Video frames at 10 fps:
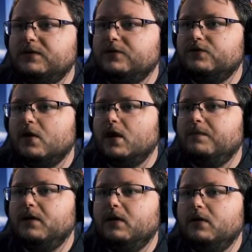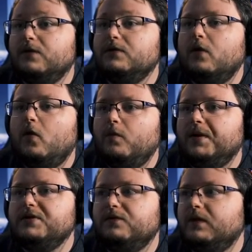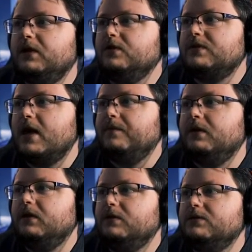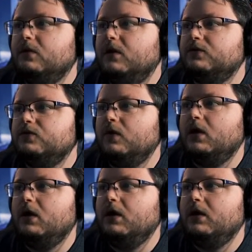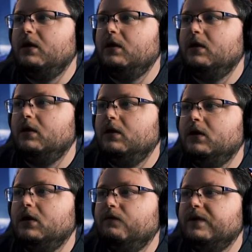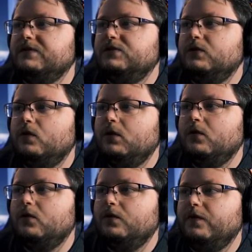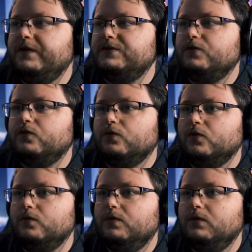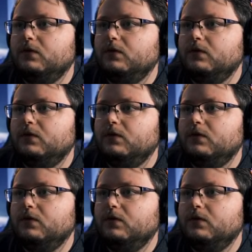into the drop, there's a whole bunch of layers happening. So I'll try, if I solo this group.